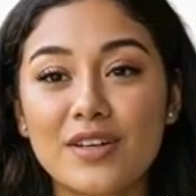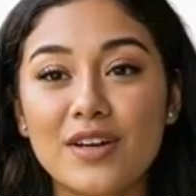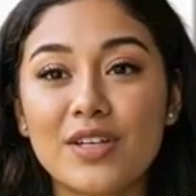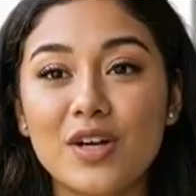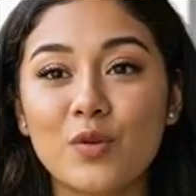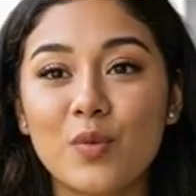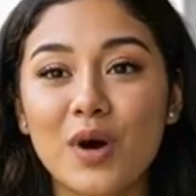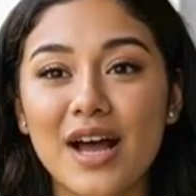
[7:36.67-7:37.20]

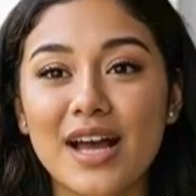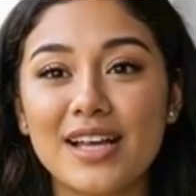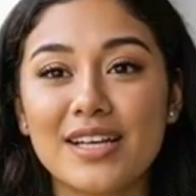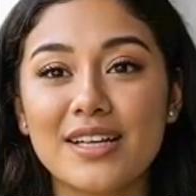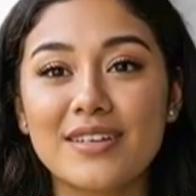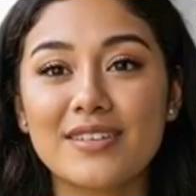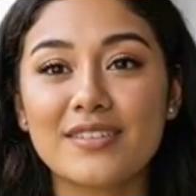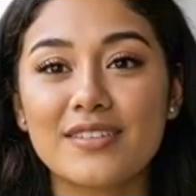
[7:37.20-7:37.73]
So why?
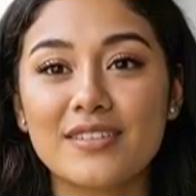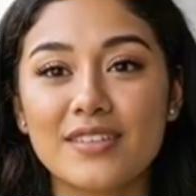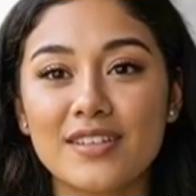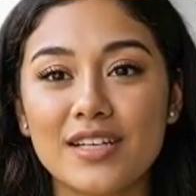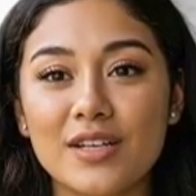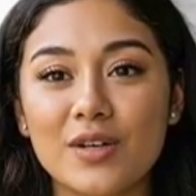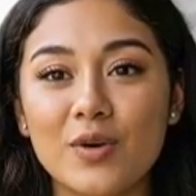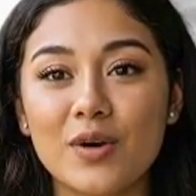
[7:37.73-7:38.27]

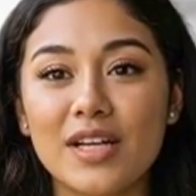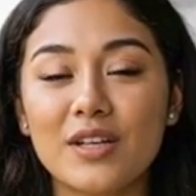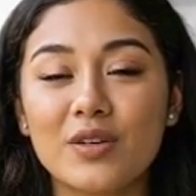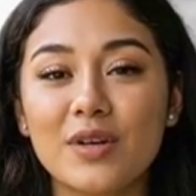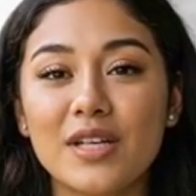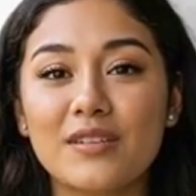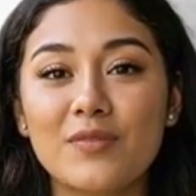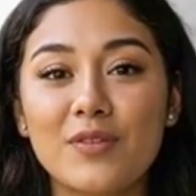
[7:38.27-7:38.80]
In
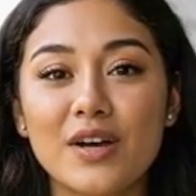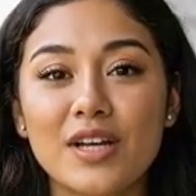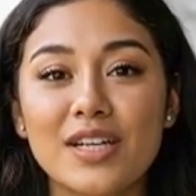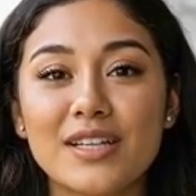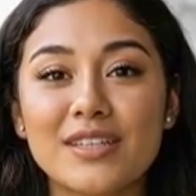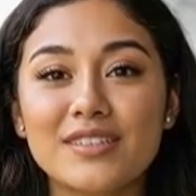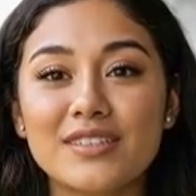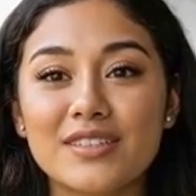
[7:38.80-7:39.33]
2024,
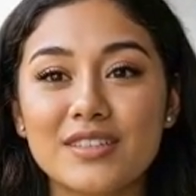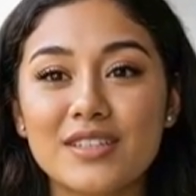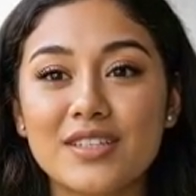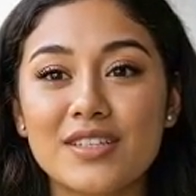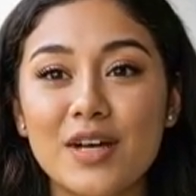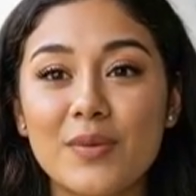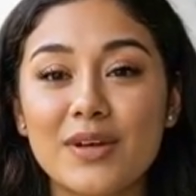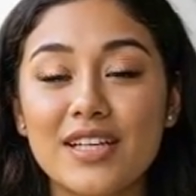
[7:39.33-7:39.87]
does
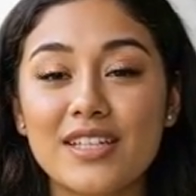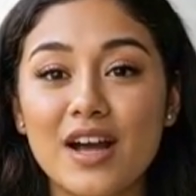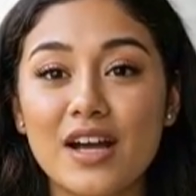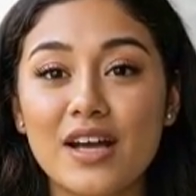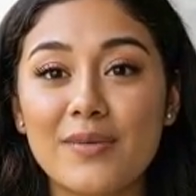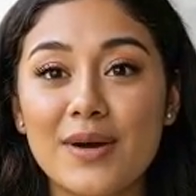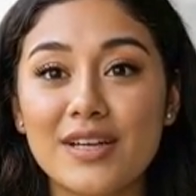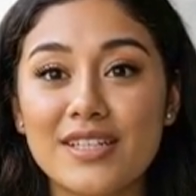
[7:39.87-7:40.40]
nobody
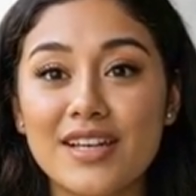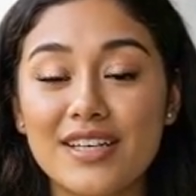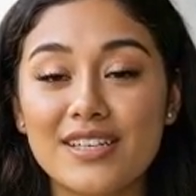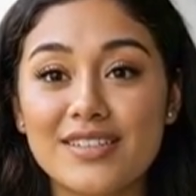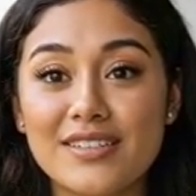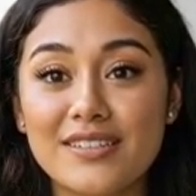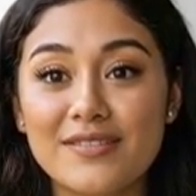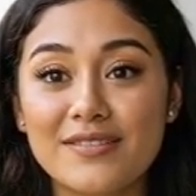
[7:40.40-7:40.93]
talk about this?